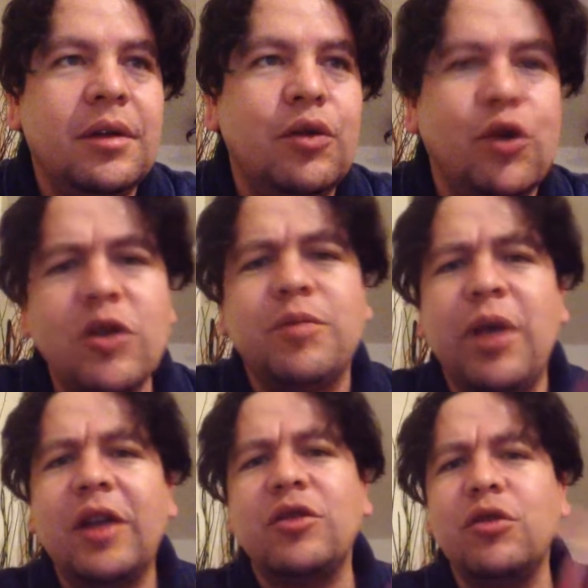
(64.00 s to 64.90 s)
It goes
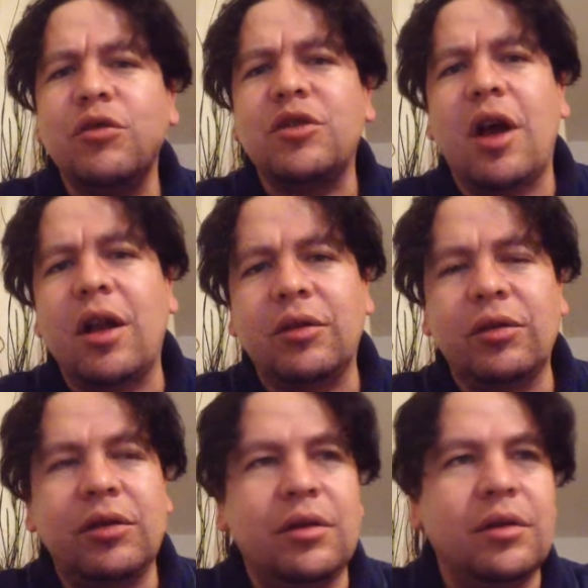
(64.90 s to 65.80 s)
back to your
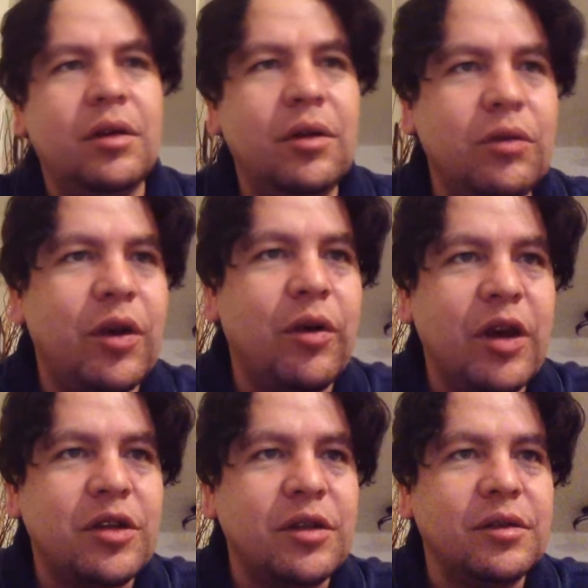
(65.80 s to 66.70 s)
childhood,
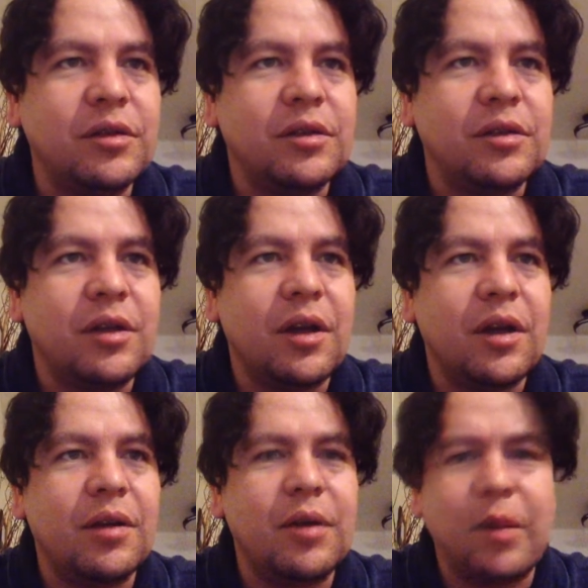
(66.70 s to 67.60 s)
regressions,
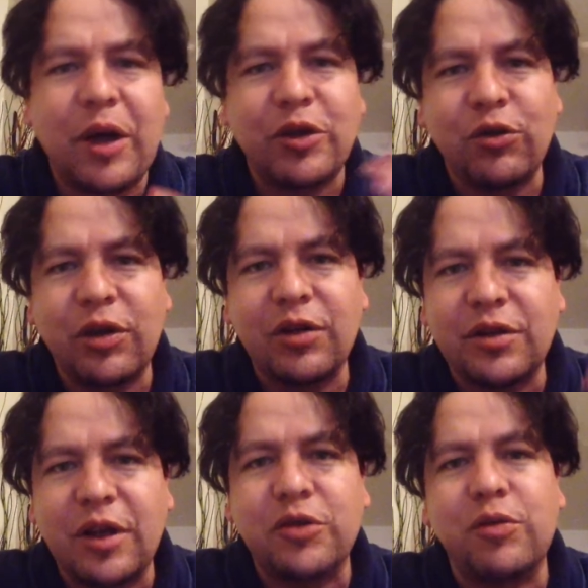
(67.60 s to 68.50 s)
and about your little
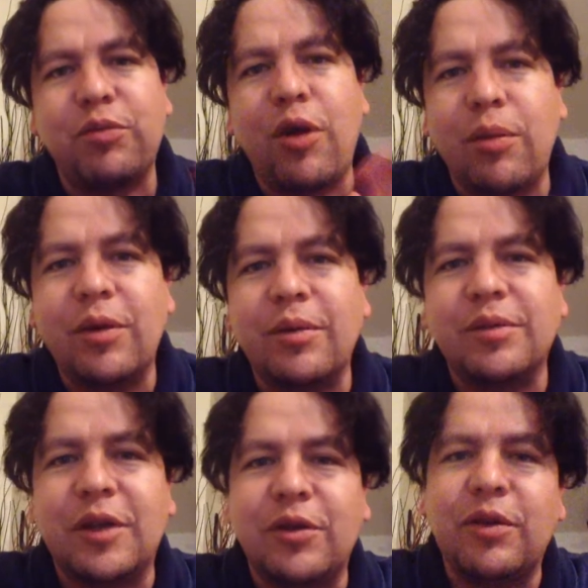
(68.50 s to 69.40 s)
sexual
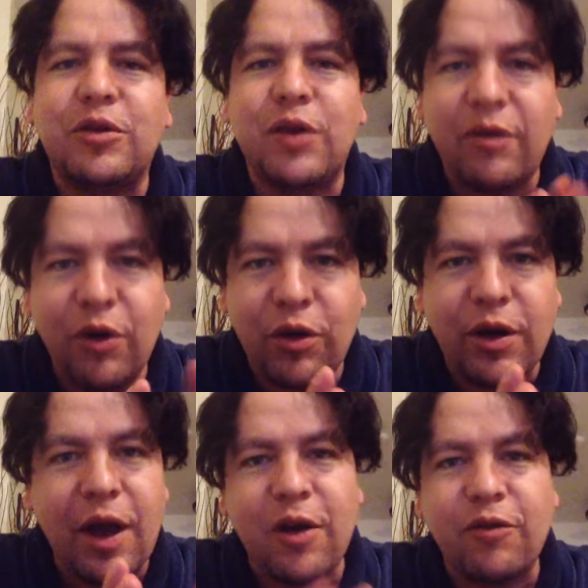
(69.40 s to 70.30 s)
problems and you haven't gotten
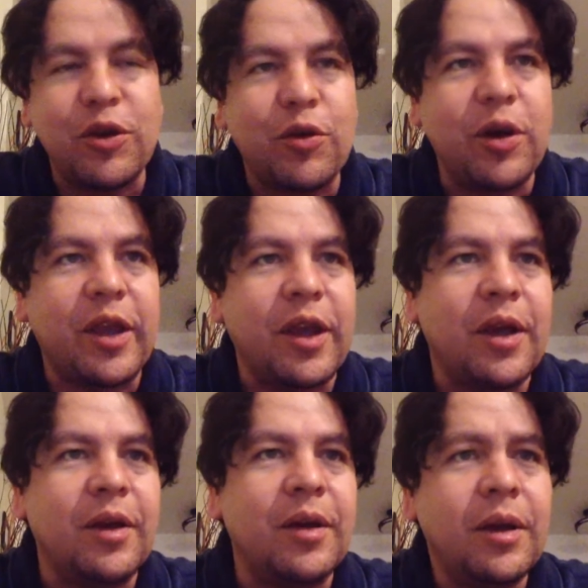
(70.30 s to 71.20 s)
out of when you were a
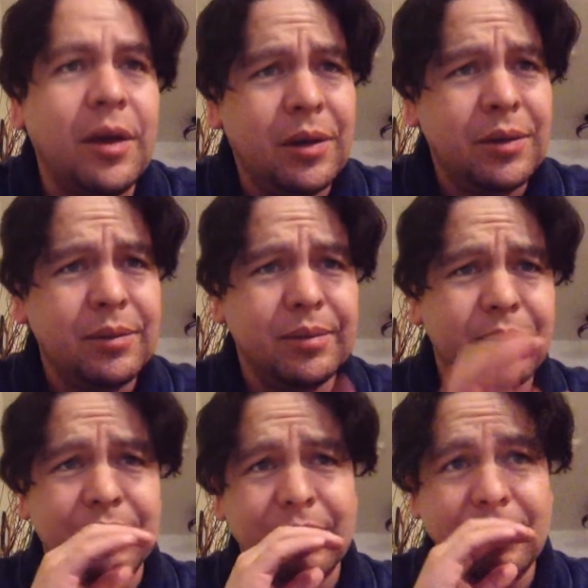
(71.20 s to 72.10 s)
kid,
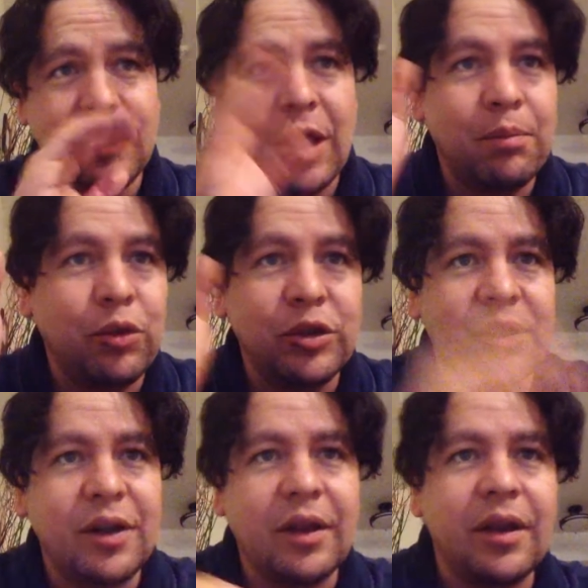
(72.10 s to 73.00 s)
and
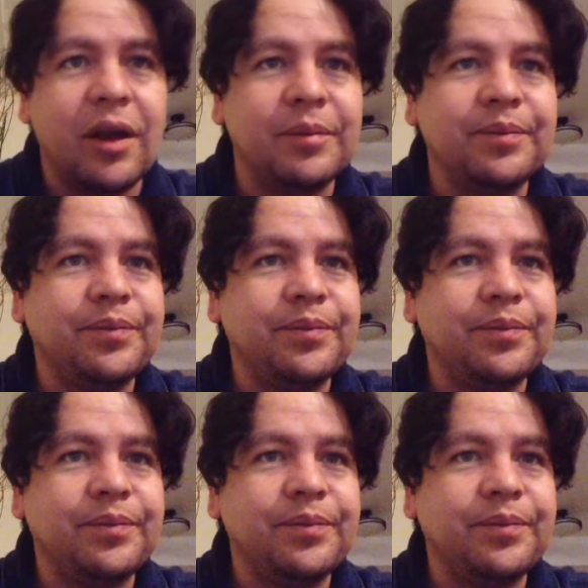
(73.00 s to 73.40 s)
bullshit like that.